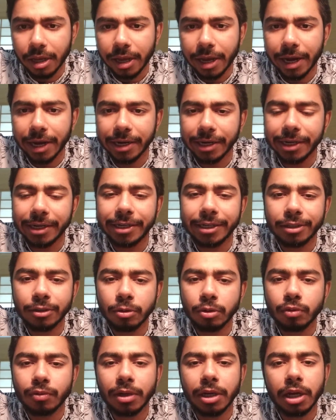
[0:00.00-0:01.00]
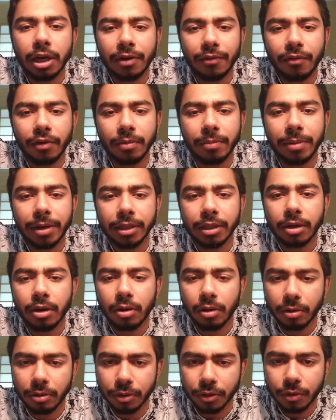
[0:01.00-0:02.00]
and it is usually confirmed by the
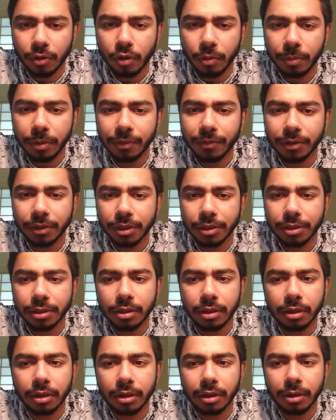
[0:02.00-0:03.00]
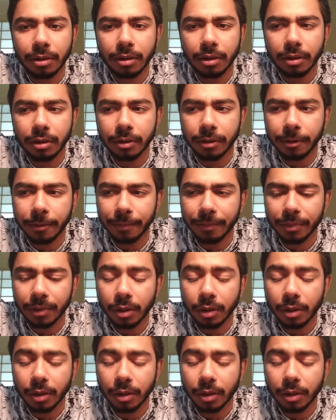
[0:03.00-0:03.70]
colonoscopy which is the uh,